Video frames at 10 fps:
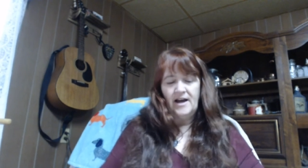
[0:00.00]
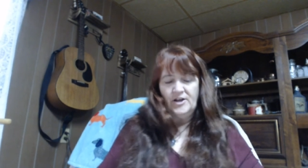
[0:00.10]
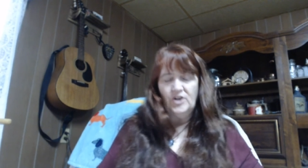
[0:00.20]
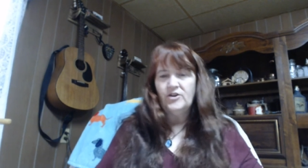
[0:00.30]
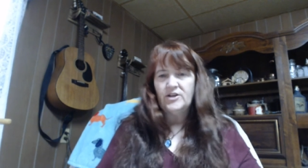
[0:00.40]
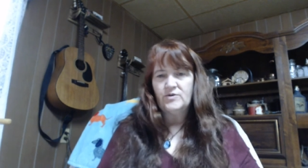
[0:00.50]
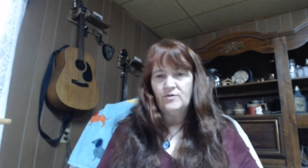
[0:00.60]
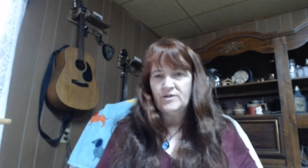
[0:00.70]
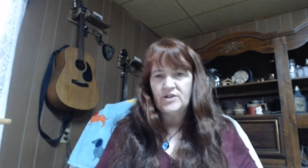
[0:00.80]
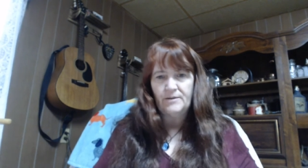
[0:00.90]
I knew this one
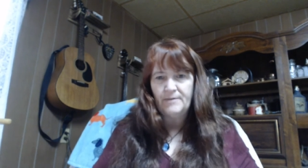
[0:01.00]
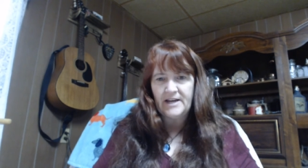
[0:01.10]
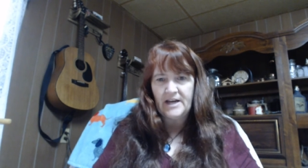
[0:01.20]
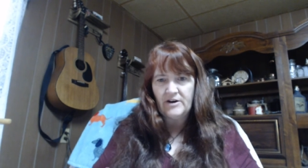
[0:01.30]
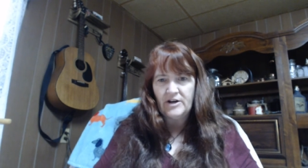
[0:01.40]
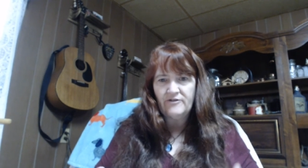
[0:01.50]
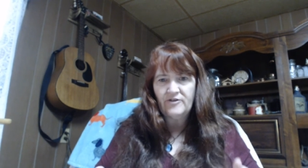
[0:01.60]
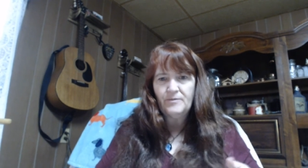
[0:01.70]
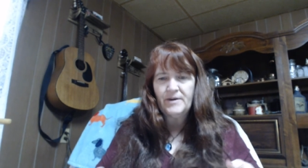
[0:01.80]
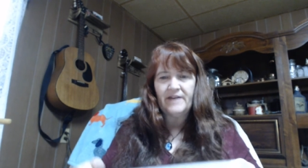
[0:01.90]
was going to be a
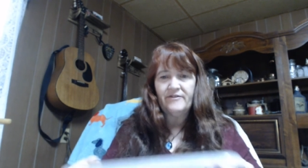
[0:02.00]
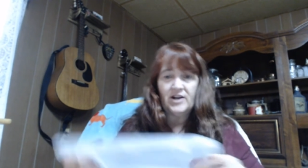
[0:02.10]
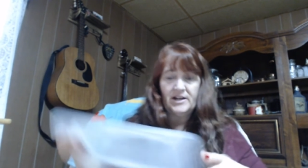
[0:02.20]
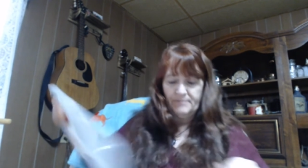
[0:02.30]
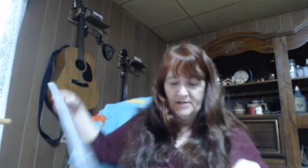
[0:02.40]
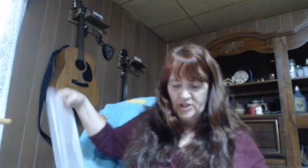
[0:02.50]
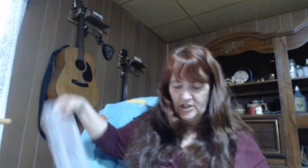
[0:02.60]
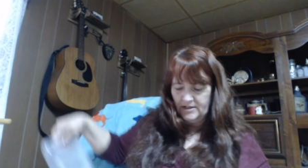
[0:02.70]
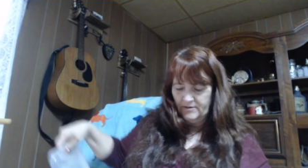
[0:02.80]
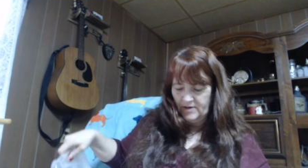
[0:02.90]
carryover, but I forgot to mention
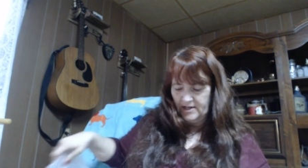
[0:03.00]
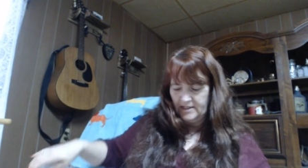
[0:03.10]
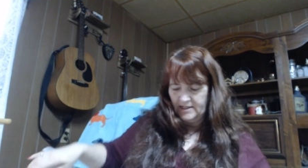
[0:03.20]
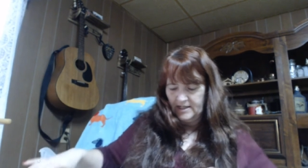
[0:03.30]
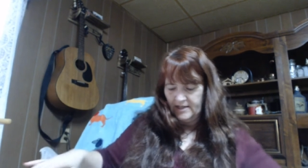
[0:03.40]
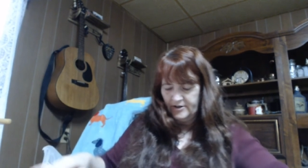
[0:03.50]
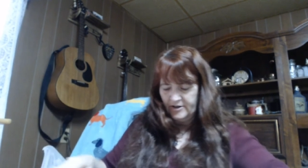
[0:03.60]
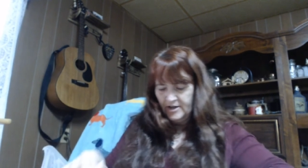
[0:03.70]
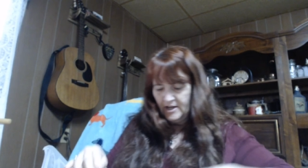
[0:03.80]
it when I did the other